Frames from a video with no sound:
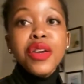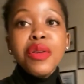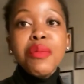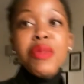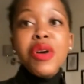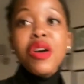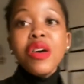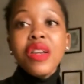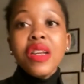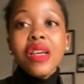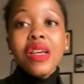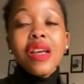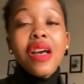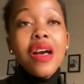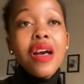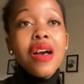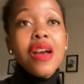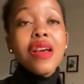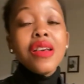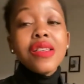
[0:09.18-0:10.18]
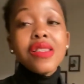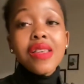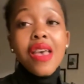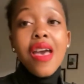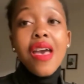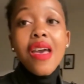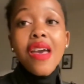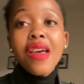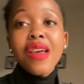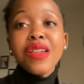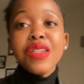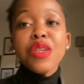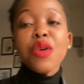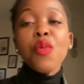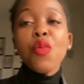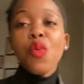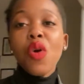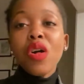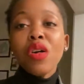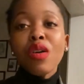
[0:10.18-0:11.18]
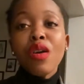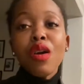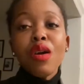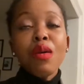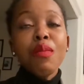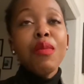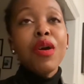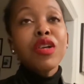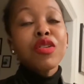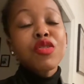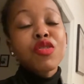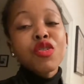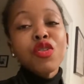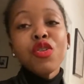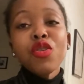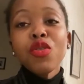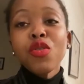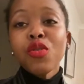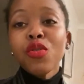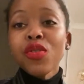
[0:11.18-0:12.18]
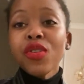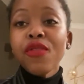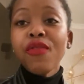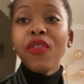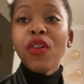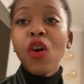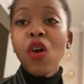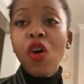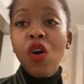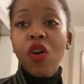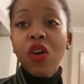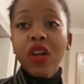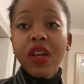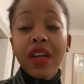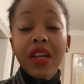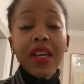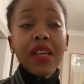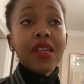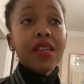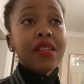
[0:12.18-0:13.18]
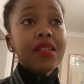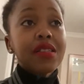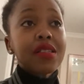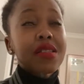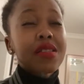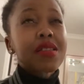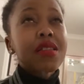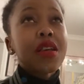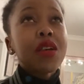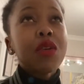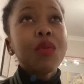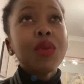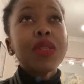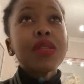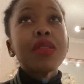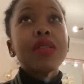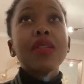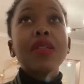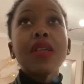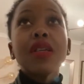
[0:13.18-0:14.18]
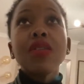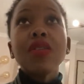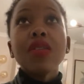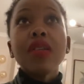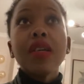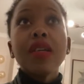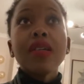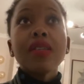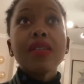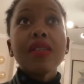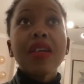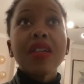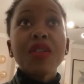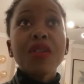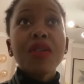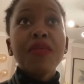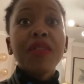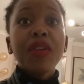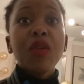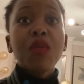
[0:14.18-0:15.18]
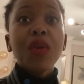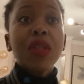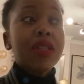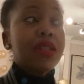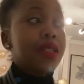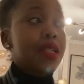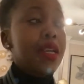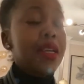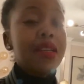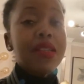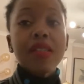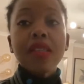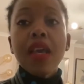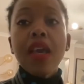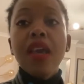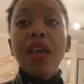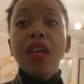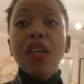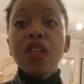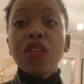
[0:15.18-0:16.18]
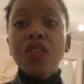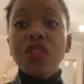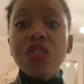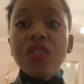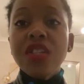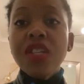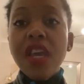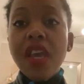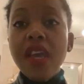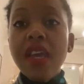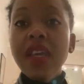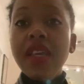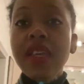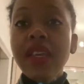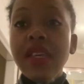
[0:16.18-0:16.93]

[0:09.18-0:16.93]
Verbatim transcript: morning, guys, and welcome to the vlog. It's what's the day today is? I don't even know what the day is. Today